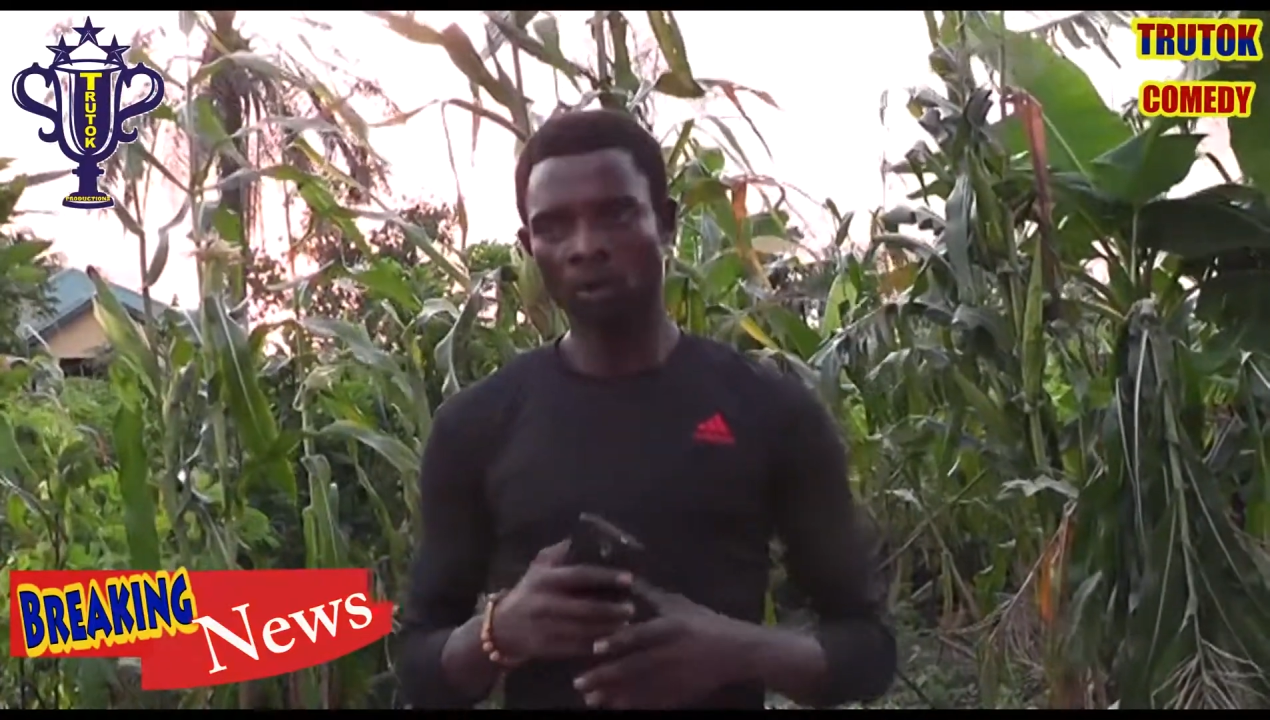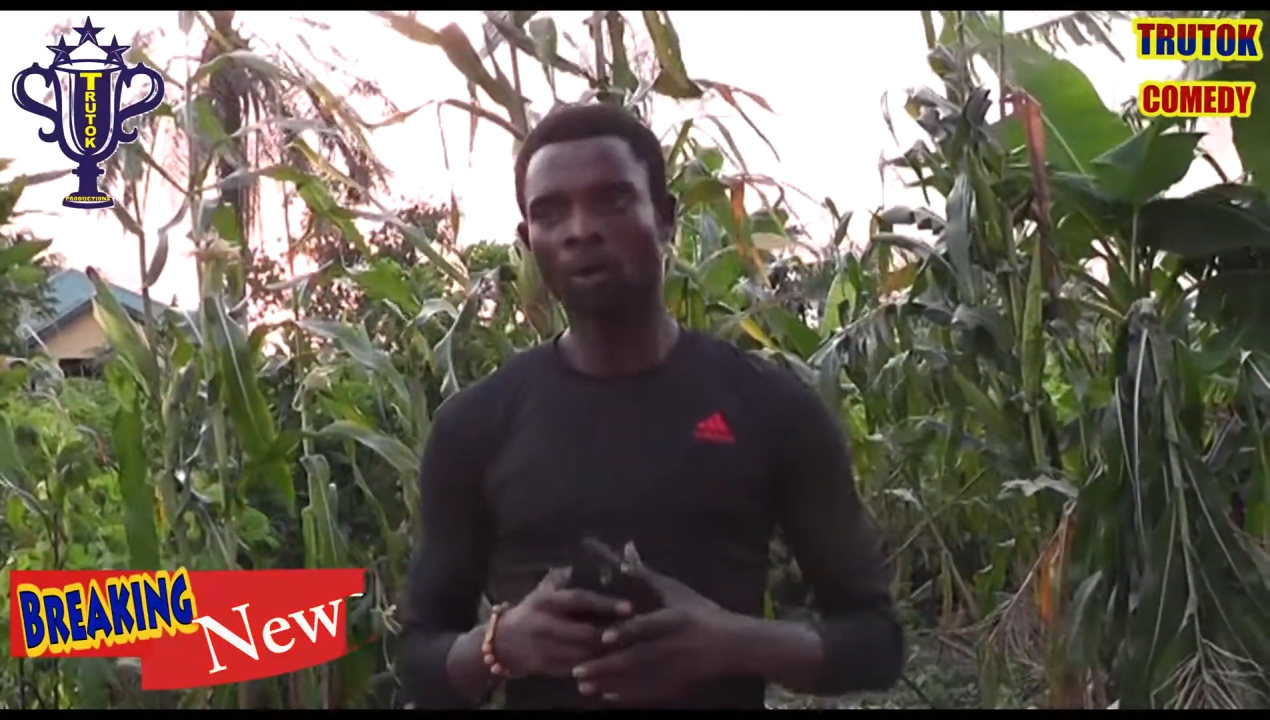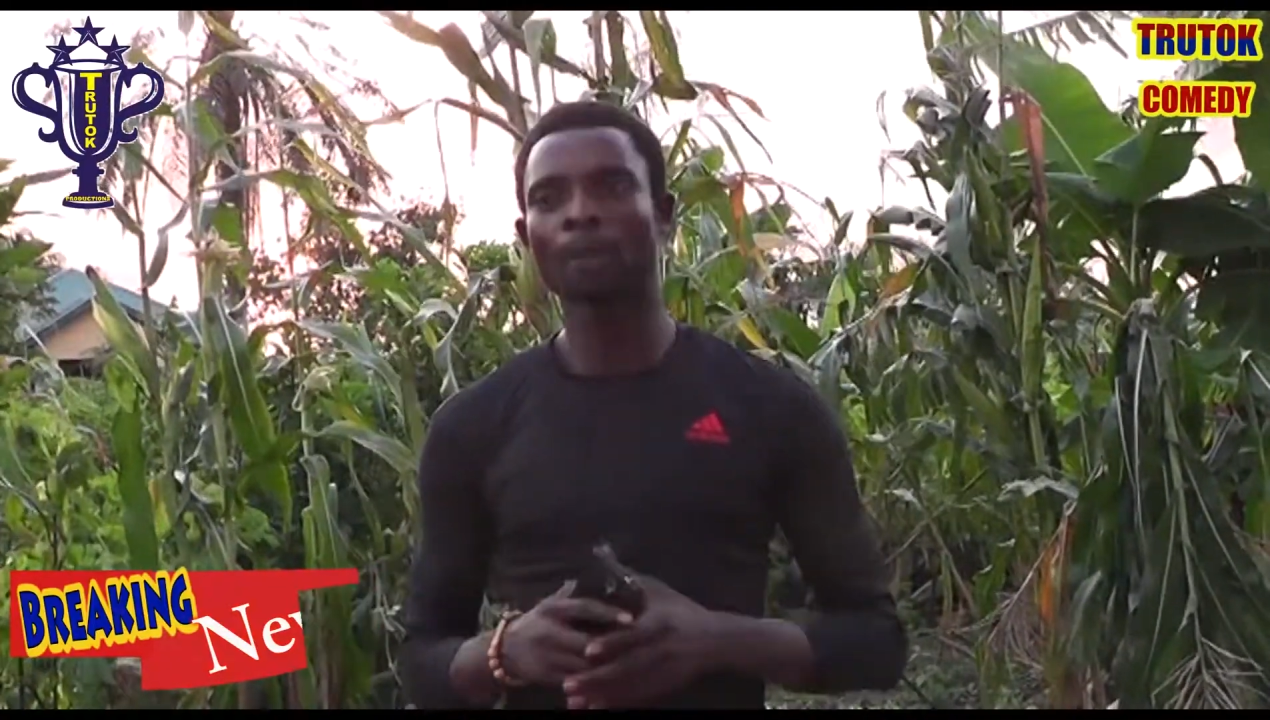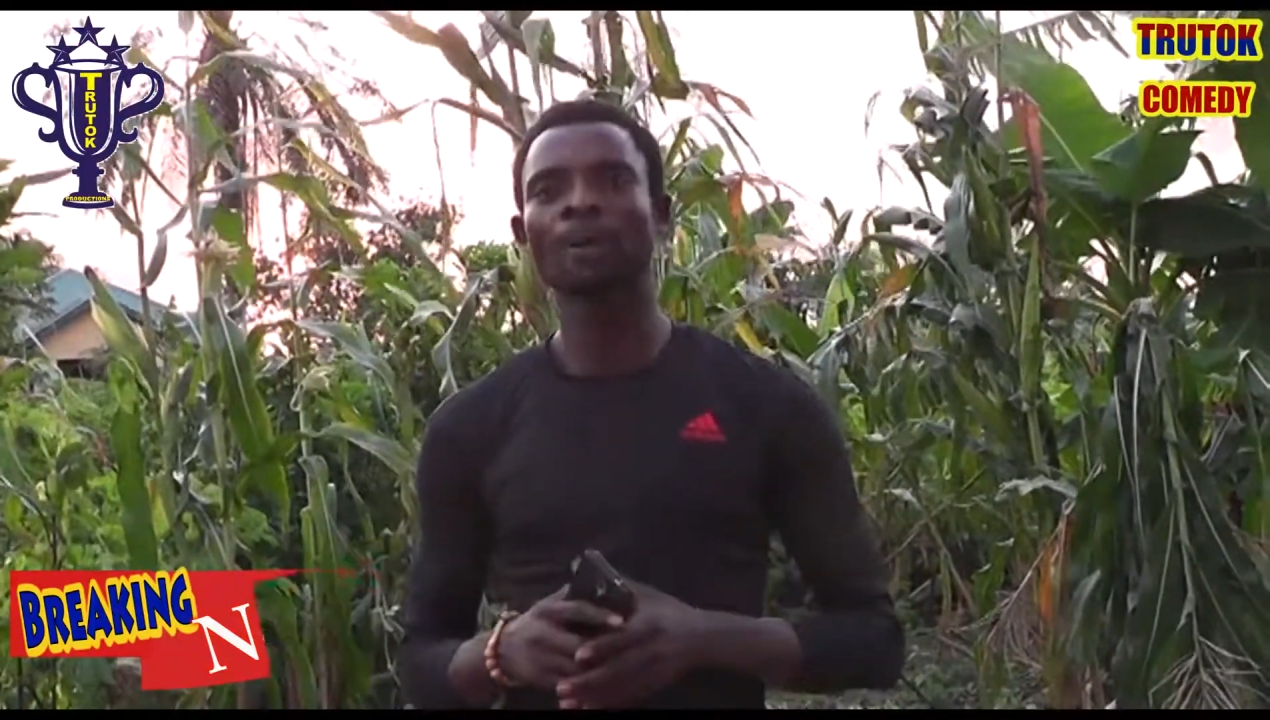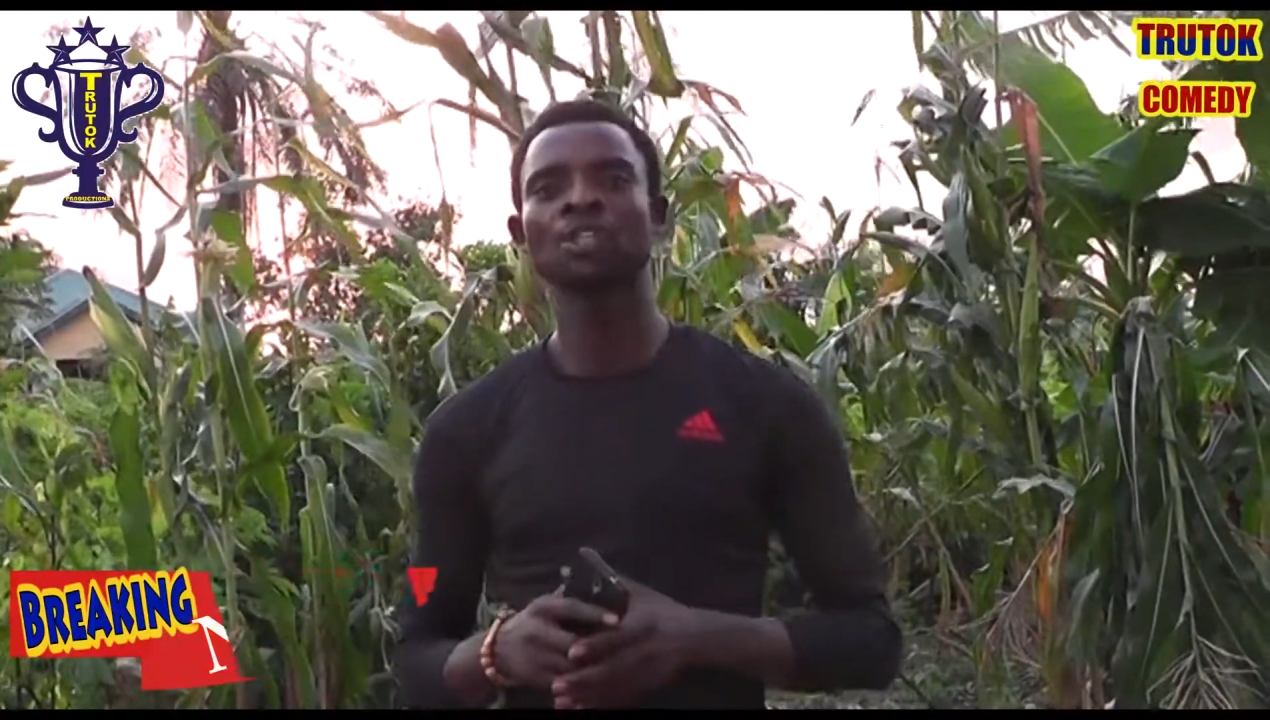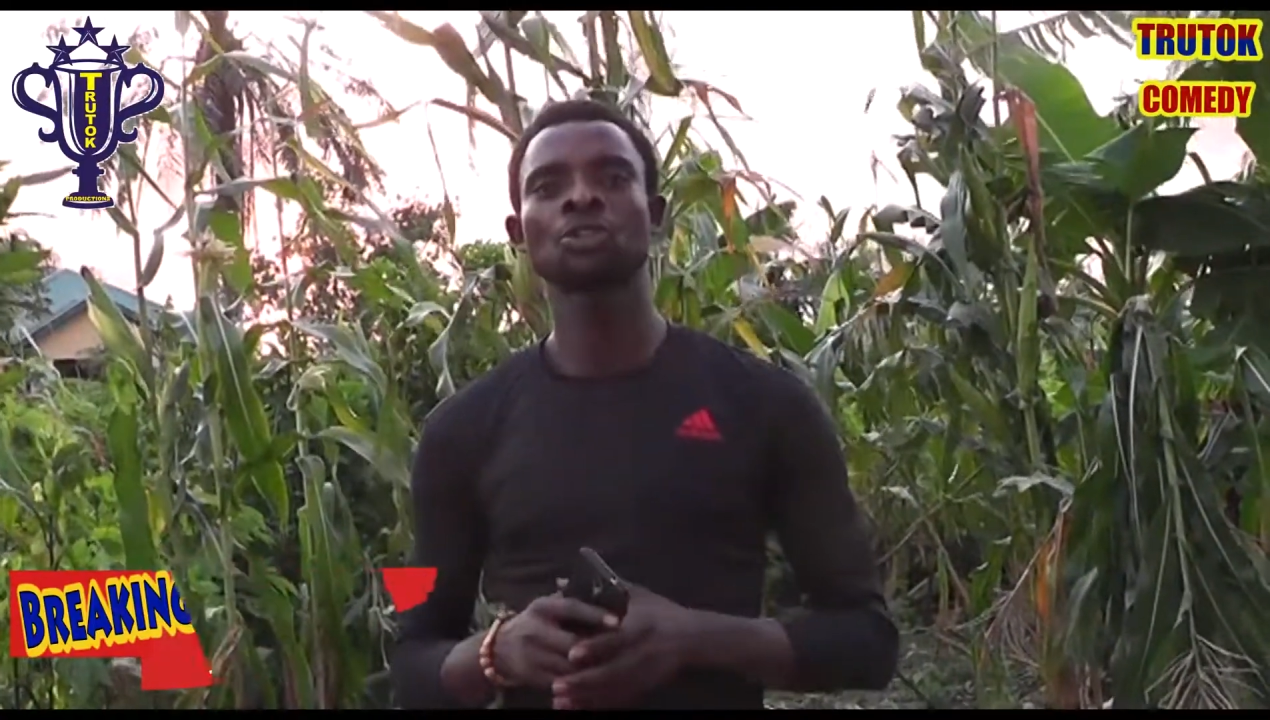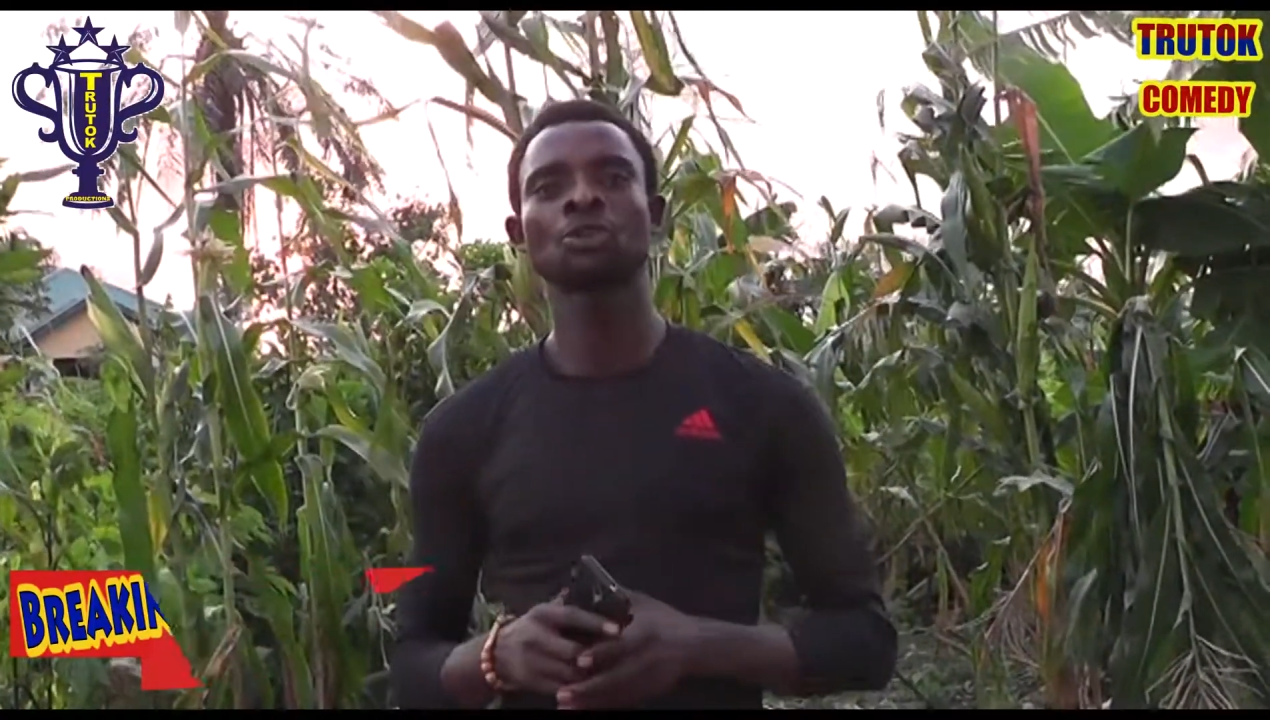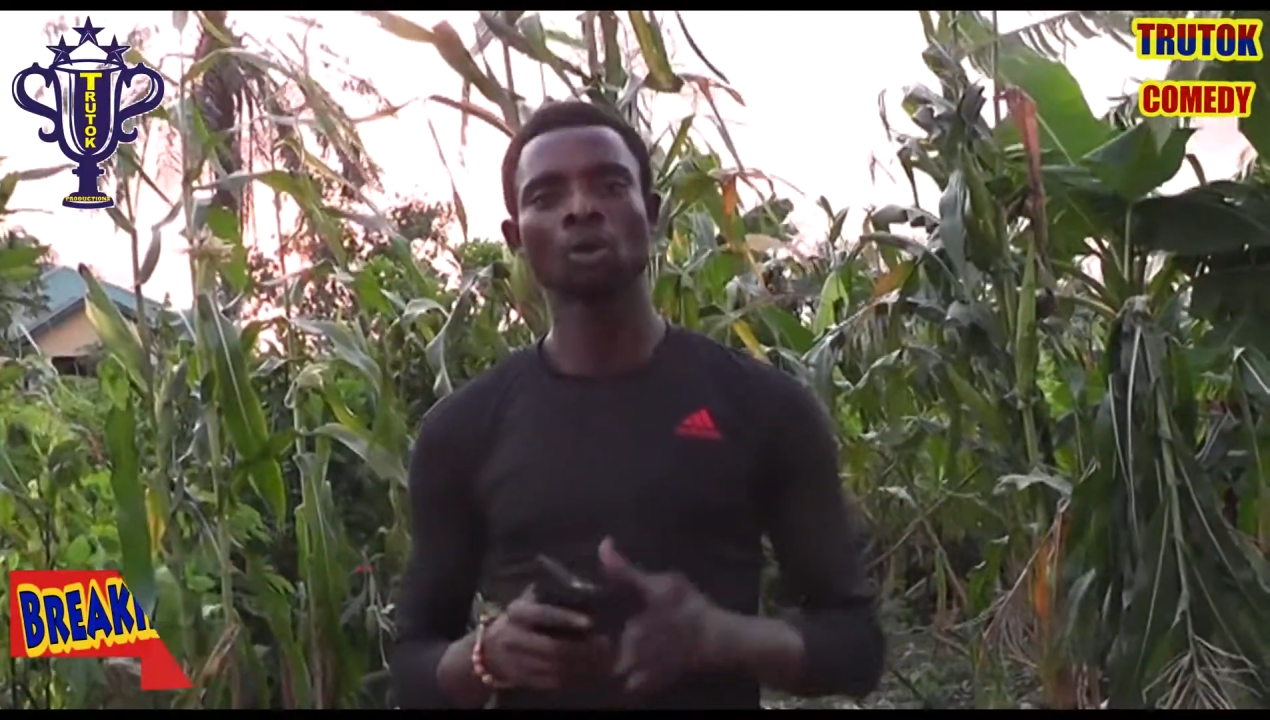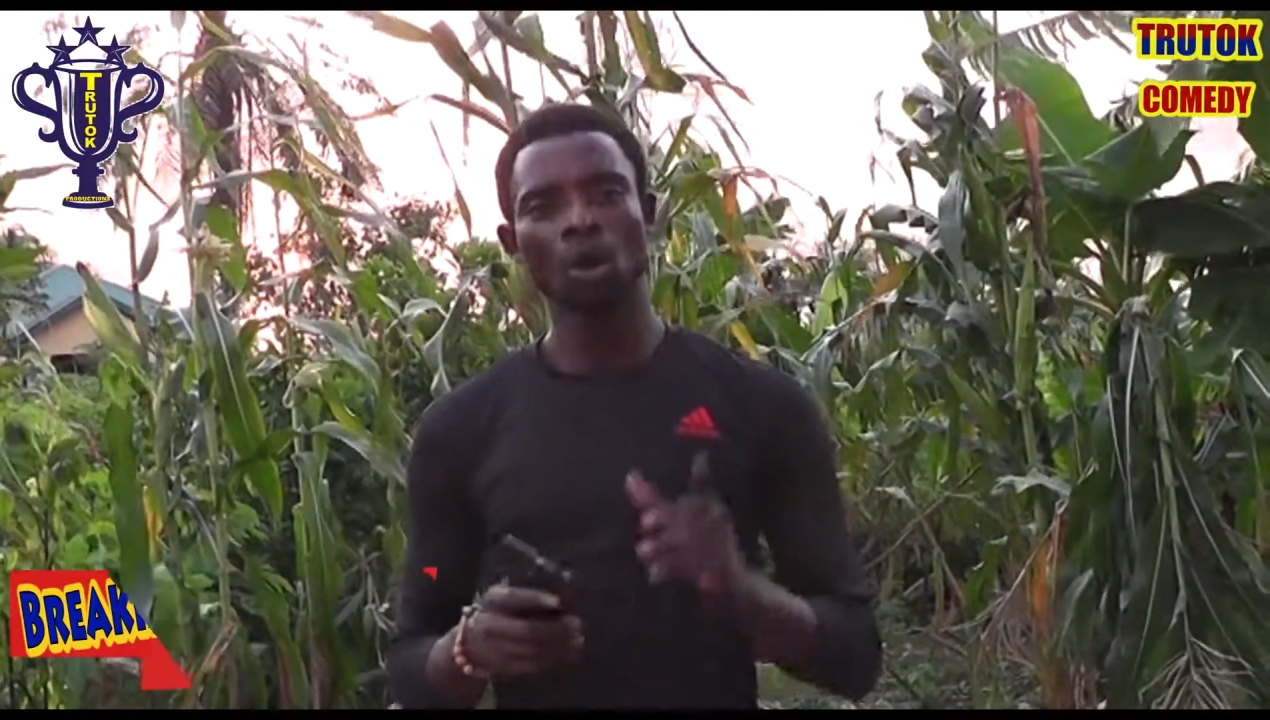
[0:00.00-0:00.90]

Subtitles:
God bless you.